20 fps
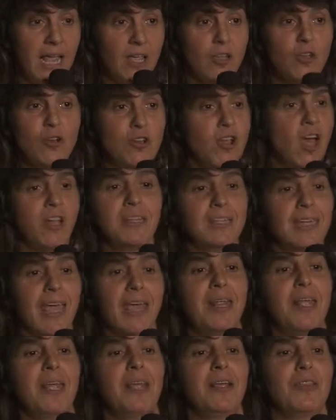you're not
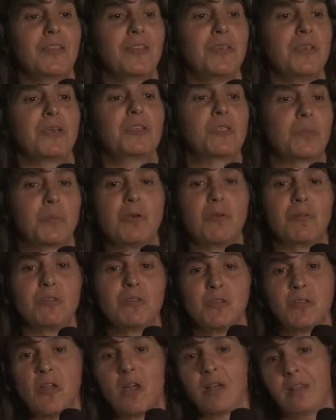getting the experience,
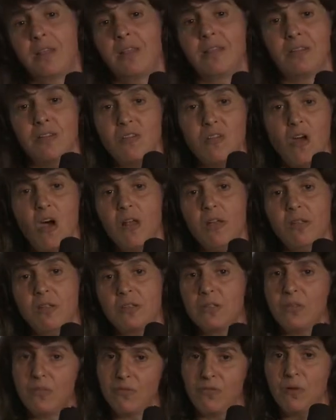you're not getting the
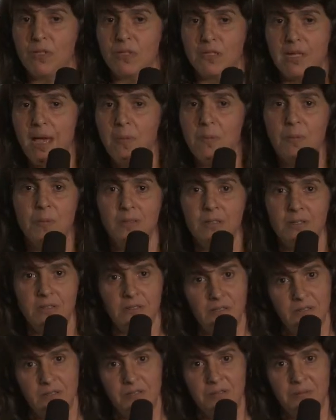knowledge of what's happening
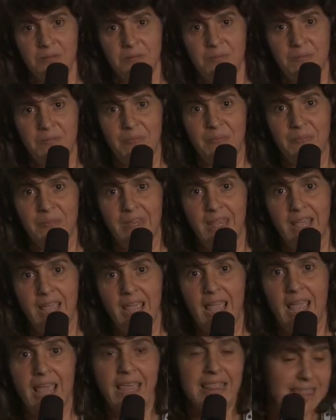to you.
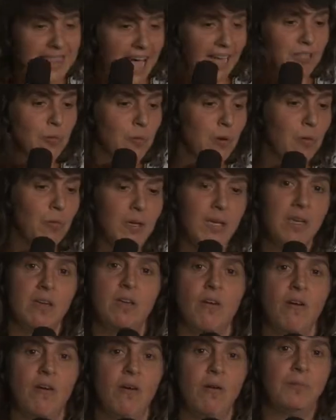That's where we
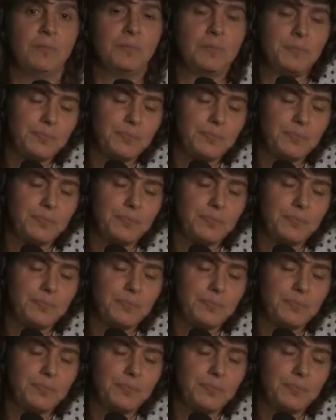go.